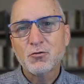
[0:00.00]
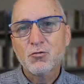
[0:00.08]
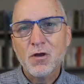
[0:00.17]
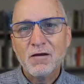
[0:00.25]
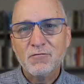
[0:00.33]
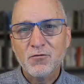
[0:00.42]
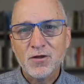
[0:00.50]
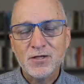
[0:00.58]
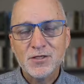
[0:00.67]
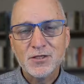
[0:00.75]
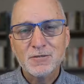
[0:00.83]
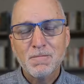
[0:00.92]

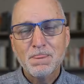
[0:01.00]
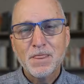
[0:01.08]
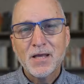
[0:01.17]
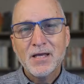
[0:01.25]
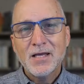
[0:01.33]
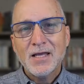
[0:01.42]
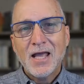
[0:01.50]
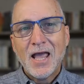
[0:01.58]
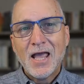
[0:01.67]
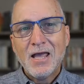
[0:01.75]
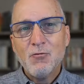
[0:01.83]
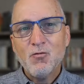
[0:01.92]
reverence
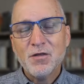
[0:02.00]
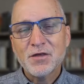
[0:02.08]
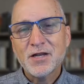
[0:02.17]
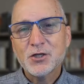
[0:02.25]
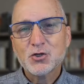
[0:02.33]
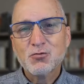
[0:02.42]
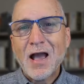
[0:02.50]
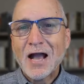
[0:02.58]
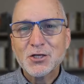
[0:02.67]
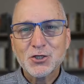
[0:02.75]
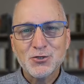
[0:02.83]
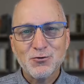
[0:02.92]
with an
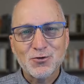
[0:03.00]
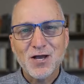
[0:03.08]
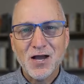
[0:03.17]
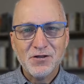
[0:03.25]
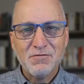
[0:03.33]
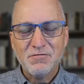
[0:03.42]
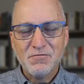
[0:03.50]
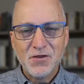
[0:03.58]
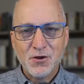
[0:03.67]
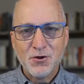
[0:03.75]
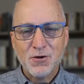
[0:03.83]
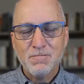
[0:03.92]
attractional kind of
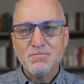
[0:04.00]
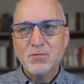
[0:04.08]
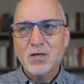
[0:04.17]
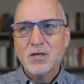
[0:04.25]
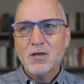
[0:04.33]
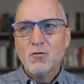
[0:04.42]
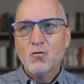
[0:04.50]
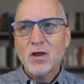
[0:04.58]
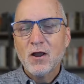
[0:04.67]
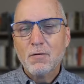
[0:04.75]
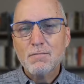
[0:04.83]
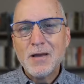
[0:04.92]
fear we
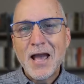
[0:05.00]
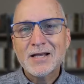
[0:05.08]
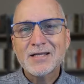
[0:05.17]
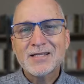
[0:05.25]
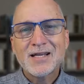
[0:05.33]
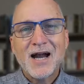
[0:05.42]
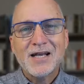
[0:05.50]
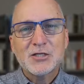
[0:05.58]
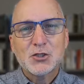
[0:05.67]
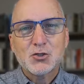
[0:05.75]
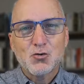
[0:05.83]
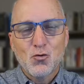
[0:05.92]
are
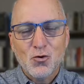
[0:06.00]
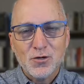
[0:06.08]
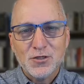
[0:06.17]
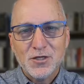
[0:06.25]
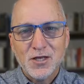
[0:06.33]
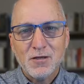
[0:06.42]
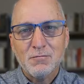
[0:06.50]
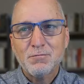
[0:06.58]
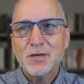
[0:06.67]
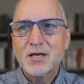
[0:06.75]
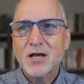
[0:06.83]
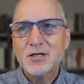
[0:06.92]
magnetized towards Him
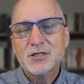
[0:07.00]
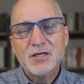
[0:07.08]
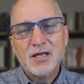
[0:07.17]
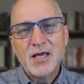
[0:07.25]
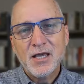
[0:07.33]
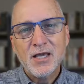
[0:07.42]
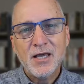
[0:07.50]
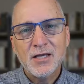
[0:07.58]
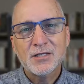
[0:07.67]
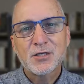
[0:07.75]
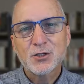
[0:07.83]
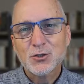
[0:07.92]
because He
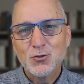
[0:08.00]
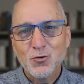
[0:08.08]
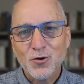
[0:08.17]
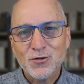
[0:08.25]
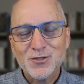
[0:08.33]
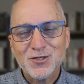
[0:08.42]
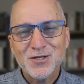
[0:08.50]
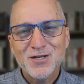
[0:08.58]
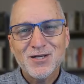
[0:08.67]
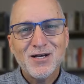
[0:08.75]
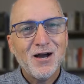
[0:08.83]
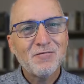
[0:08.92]
is the source
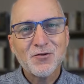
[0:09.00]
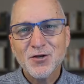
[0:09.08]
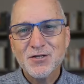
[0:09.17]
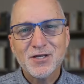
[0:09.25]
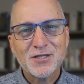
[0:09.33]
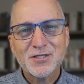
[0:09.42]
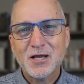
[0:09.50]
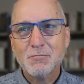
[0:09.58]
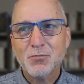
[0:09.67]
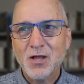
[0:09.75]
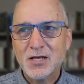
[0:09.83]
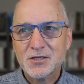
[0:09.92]
of goodness and
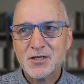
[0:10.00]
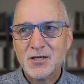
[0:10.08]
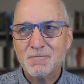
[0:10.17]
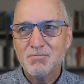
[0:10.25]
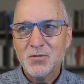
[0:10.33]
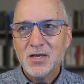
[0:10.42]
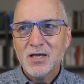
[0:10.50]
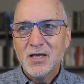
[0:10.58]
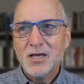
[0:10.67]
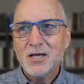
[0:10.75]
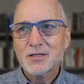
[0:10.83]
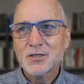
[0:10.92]
blessing.
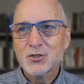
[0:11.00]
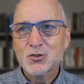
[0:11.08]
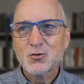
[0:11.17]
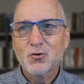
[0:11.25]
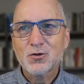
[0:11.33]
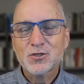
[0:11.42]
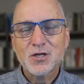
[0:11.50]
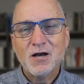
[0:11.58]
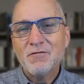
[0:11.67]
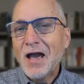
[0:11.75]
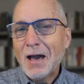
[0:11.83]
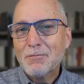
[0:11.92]
He is the source
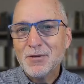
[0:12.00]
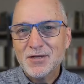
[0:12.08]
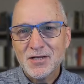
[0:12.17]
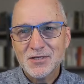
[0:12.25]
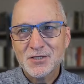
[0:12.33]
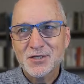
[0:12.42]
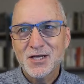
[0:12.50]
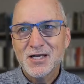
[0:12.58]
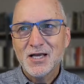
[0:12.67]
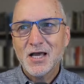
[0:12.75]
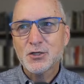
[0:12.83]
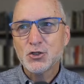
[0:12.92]
of happiness
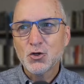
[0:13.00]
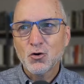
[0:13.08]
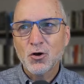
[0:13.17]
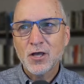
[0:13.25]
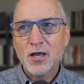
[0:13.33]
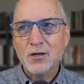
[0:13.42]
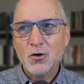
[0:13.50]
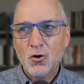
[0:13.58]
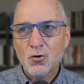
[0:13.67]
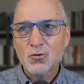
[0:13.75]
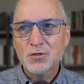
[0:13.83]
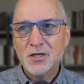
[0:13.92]
and joy and
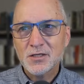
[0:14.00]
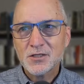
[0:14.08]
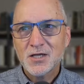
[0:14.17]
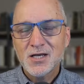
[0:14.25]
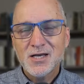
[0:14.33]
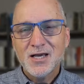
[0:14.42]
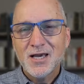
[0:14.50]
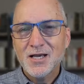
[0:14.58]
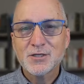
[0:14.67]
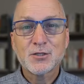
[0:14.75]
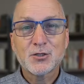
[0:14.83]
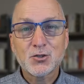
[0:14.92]
wholeness. He
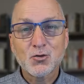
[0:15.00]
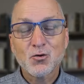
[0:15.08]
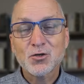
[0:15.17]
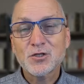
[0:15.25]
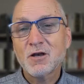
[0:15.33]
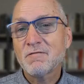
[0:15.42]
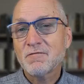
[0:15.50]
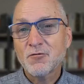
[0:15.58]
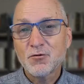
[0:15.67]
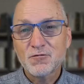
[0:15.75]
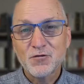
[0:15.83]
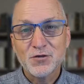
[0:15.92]
is the source of
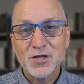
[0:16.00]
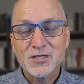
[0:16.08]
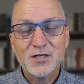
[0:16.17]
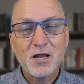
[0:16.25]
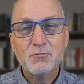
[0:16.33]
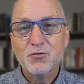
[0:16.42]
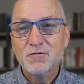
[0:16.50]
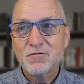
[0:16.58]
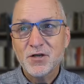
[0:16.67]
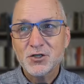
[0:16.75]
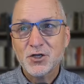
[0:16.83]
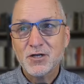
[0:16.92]
fruitfulness and
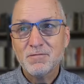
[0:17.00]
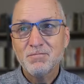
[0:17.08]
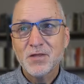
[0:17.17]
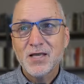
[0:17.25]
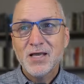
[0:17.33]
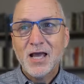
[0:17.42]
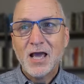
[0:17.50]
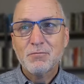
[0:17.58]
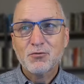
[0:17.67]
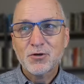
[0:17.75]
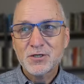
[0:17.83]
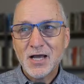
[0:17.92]
provision and
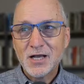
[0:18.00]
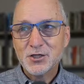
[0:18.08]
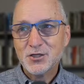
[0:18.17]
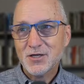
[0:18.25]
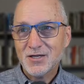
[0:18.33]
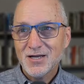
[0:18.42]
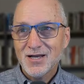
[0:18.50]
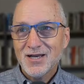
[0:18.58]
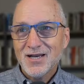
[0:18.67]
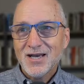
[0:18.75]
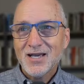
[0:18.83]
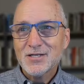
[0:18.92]
protection.
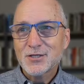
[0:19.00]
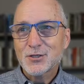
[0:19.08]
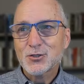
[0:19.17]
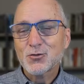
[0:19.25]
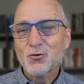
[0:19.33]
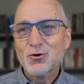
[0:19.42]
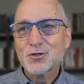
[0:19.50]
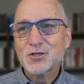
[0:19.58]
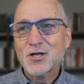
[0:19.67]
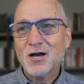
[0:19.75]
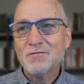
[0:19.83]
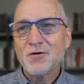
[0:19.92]
He's the source
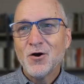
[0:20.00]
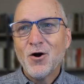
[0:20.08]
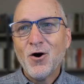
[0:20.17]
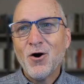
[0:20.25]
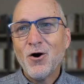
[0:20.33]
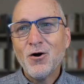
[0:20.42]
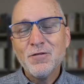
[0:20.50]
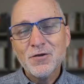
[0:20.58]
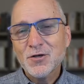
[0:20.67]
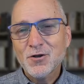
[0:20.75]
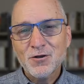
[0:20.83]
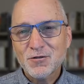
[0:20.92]
of all the
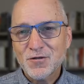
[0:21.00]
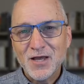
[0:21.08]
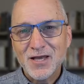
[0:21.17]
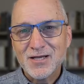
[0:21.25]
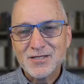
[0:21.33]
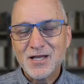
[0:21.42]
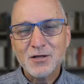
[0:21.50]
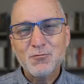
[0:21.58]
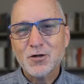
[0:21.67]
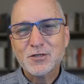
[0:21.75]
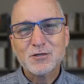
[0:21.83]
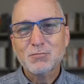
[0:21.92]
good things that He
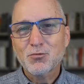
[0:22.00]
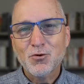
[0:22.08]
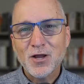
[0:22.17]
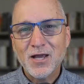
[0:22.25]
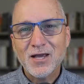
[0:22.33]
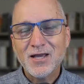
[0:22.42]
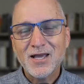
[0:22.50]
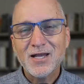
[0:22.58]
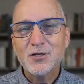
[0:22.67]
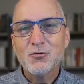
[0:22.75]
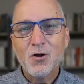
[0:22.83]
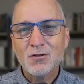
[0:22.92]
wants to bring
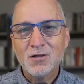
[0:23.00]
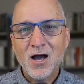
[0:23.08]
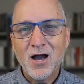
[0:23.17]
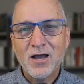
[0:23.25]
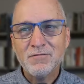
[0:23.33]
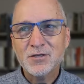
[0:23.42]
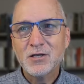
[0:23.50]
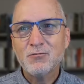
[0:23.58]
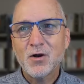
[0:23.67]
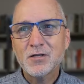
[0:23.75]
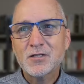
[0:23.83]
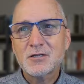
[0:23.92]
into our lives. He
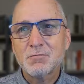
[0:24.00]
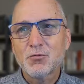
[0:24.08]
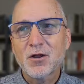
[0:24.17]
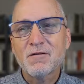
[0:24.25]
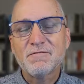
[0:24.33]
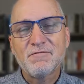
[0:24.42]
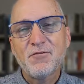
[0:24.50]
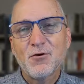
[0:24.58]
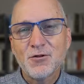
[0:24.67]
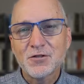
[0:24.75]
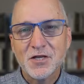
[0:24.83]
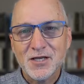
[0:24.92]
wants to bring
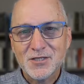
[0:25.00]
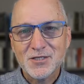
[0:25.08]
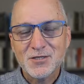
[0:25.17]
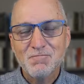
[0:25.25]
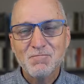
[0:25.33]
fullness